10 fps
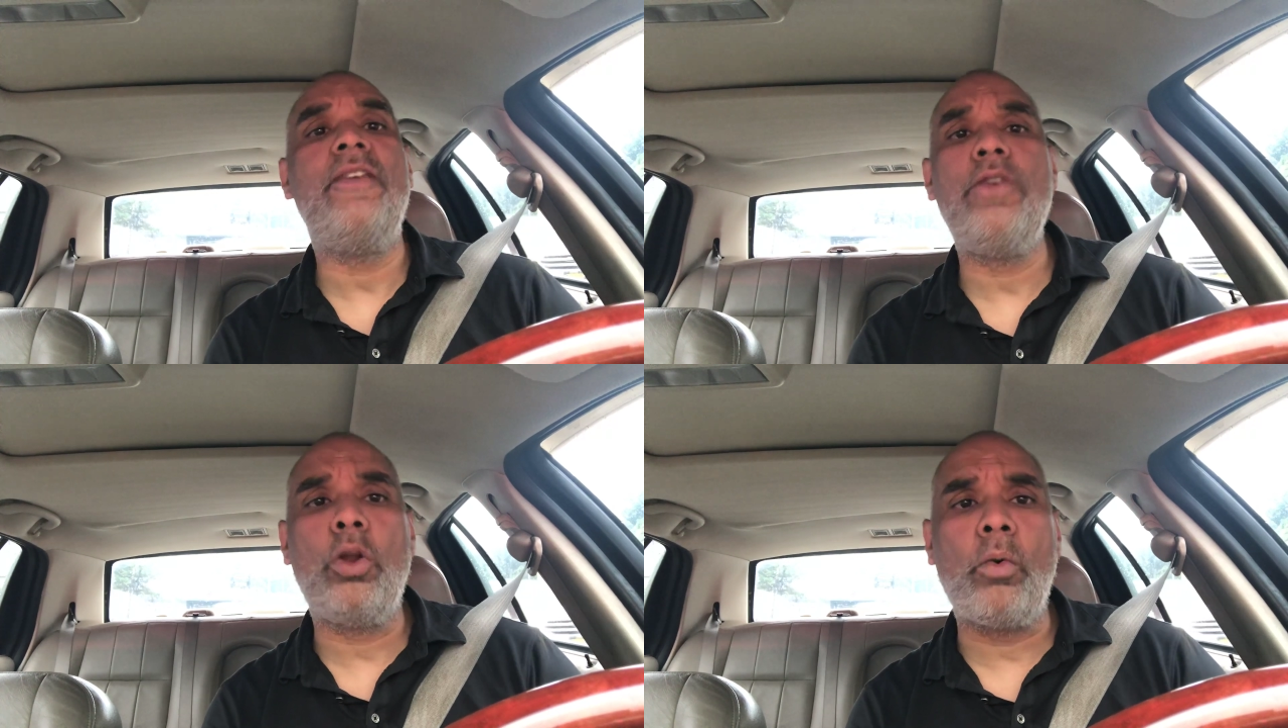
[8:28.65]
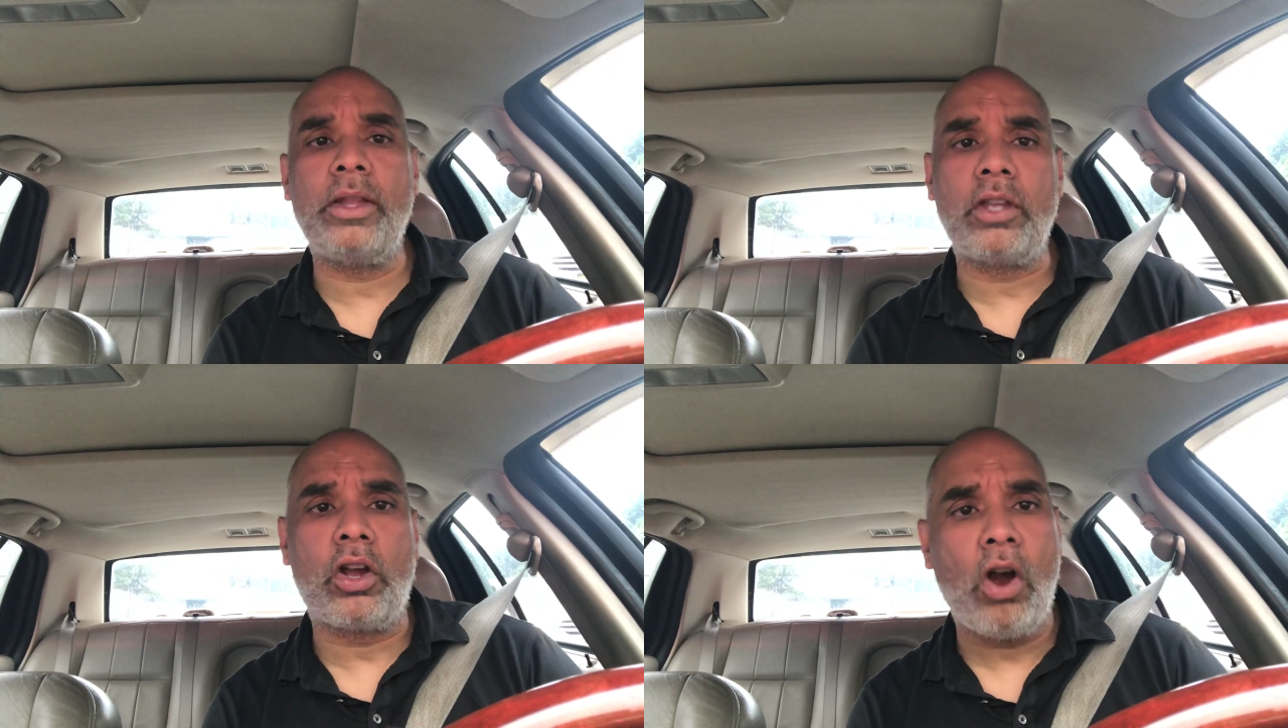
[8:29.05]
if you don't
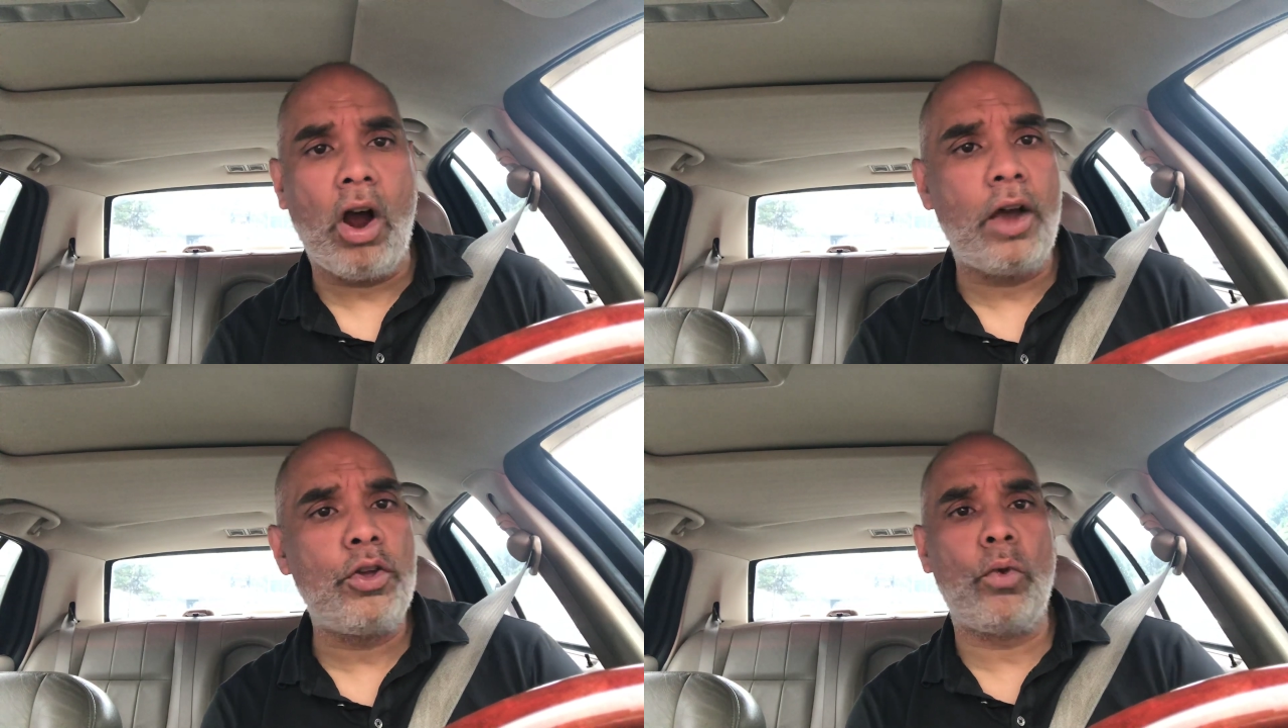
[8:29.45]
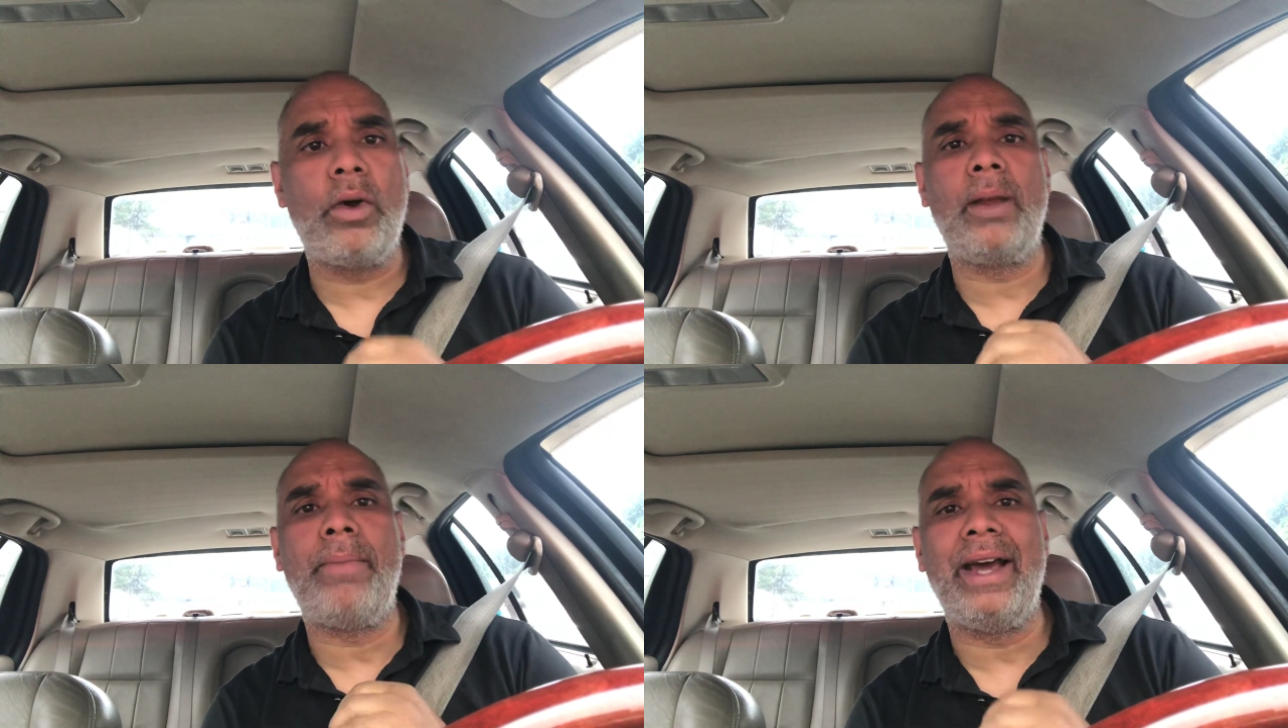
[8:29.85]
want the car, you don't
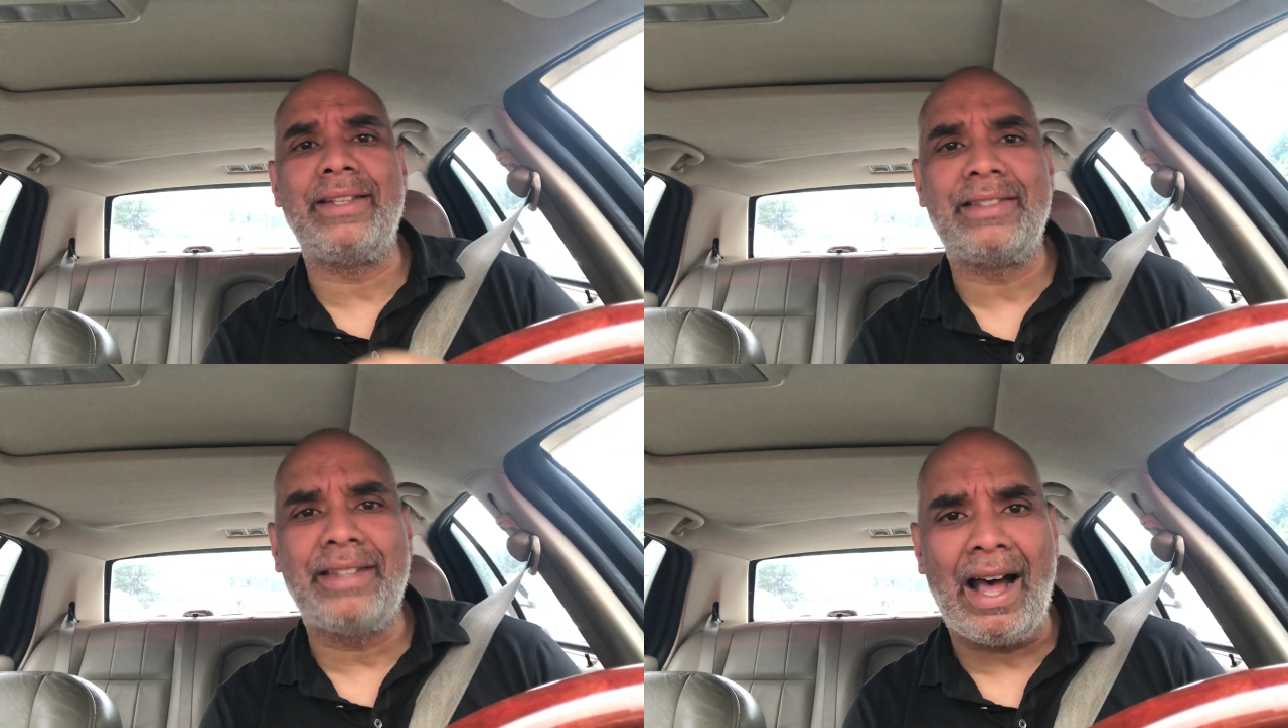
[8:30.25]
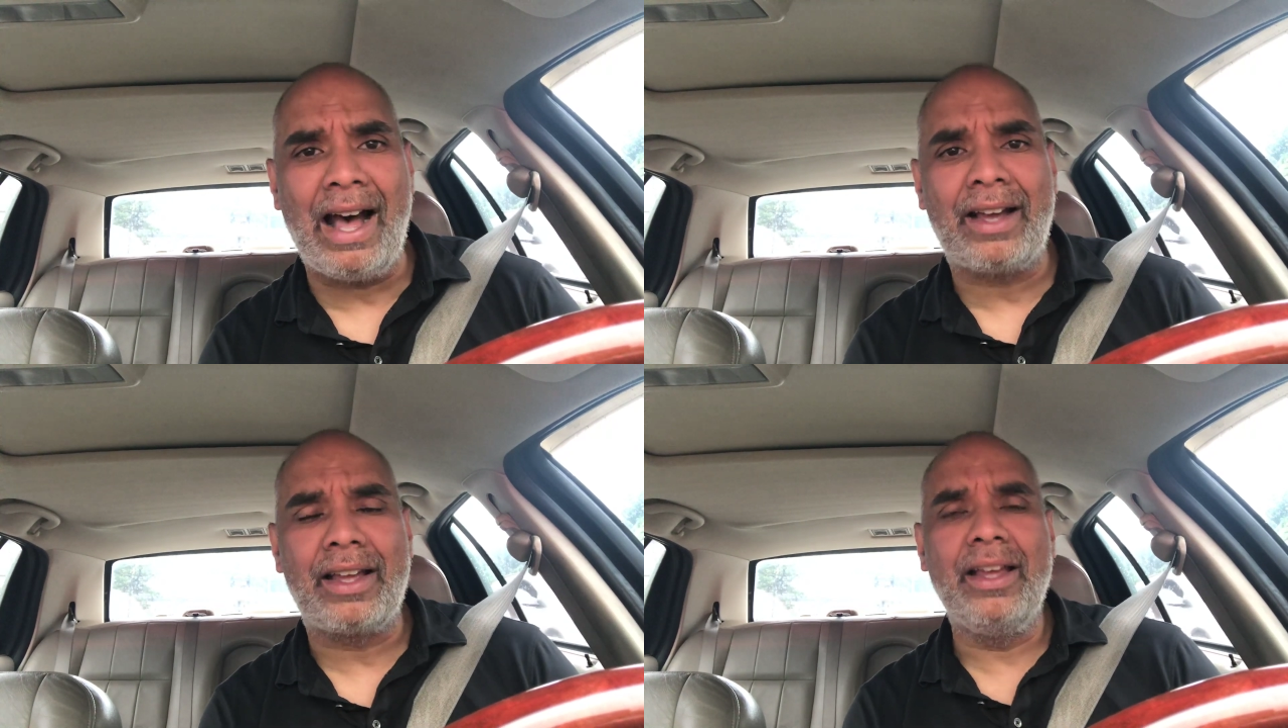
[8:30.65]
want to buy the stock.